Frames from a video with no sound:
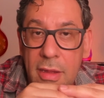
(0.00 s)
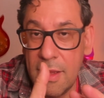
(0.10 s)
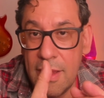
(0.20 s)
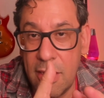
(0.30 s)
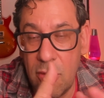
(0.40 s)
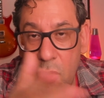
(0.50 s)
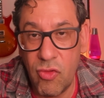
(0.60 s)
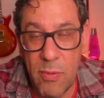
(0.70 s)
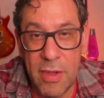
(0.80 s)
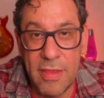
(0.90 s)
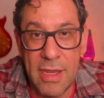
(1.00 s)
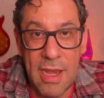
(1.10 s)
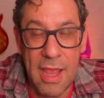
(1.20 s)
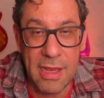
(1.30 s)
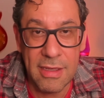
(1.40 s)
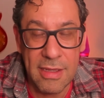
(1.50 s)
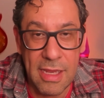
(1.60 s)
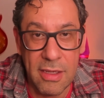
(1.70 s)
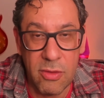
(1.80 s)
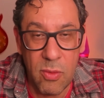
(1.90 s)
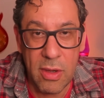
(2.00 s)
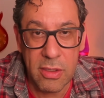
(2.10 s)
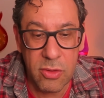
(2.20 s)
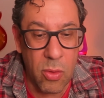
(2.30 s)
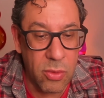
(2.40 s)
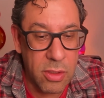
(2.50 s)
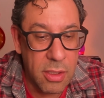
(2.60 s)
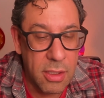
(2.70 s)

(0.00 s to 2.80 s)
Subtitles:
and then close everything, and then you are done.